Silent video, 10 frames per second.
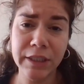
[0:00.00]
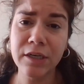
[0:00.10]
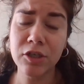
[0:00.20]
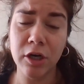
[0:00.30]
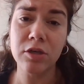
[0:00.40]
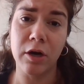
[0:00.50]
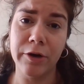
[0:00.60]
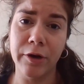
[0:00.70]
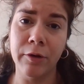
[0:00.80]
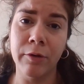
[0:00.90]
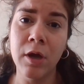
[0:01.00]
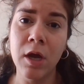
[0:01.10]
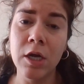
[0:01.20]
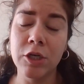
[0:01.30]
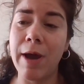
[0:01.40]
tiger sharks are known
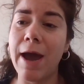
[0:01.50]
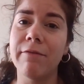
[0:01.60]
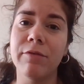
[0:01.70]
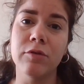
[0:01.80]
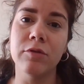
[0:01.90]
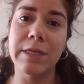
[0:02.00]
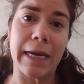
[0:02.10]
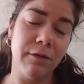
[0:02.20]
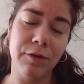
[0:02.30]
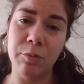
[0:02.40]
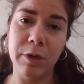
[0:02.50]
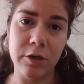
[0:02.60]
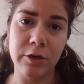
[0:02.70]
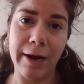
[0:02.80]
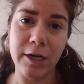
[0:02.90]
to have those negative human
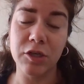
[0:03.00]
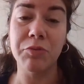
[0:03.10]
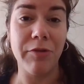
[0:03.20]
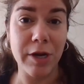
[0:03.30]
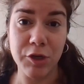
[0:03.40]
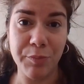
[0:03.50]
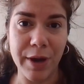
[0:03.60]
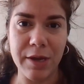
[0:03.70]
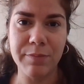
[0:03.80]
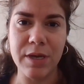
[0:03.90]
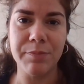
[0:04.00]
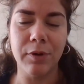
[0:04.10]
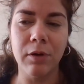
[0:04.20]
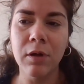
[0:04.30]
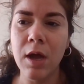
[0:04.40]
interactions where they do bite
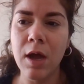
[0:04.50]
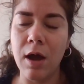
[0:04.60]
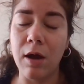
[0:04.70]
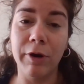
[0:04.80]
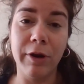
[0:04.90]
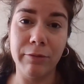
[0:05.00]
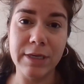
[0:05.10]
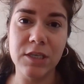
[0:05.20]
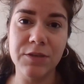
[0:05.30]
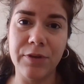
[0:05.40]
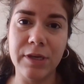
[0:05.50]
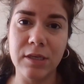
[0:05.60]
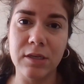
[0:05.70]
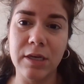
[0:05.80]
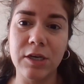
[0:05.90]
people. One of the reasons for
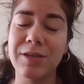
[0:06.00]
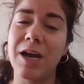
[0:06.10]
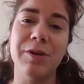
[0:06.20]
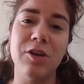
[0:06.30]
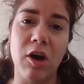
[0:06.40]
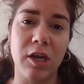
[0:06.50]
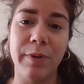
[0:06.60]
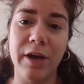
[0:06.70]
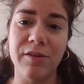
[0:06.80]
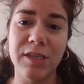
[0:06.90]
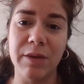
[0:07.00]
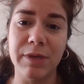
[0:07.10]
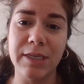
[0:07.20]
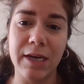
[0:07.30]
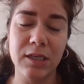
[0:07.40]
this is they just happen to occupy the same
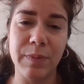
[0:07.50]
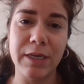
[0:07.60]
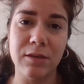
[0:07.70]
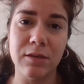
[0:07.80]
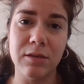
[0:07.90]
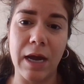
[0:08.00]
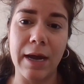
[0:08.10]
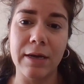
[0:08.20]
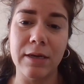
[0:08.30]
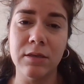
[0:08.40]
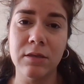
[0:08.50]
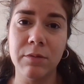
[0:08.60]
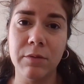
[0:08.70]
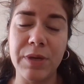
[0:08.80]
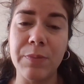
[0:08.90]
exact spaces as
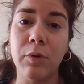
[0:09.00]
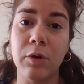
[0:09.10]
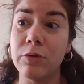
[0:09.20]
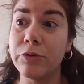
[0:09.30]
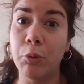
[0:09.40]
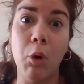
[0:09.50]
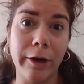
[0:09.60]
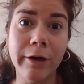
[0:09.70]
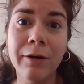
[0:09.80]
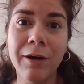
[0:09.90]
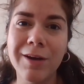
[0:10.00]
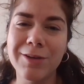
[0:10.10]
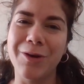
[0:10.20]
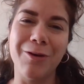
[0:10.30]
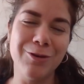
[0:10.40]
people who use the water,
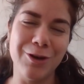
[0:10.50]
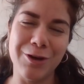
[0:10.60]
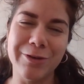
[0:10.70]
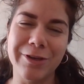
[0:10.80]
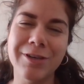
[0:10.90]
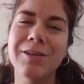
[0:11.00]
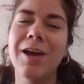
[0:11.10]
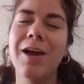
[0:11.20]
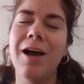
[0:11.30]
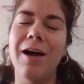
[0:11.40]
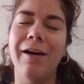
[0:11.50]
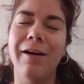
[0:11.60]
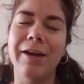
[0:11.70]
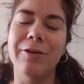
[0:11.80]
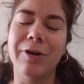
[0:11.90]
so ocean users,
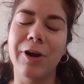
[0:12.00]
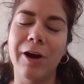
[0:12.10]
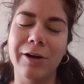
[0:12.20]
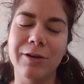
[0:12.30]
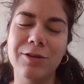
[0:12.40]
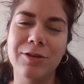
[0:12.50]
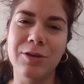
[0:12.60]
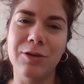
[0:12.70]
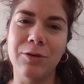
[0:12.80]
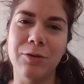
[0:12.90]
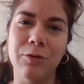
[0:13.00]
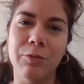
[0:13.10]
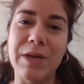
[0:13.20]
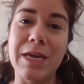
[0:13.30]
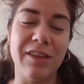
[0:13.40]
in regards
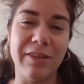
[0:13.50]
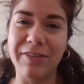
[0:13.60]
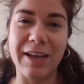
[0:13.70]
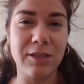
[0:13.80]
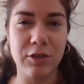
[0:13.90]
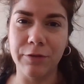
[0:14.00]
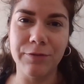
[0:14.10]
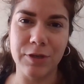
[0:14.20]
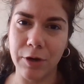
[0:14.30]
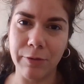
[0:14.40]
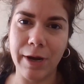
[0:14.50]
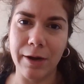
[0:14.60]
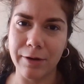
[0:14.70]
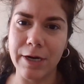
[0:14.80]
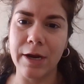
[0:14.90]
to being in like that surf zone
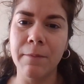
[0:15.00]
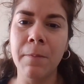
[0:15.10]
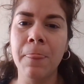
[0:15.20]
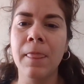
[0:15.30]
area.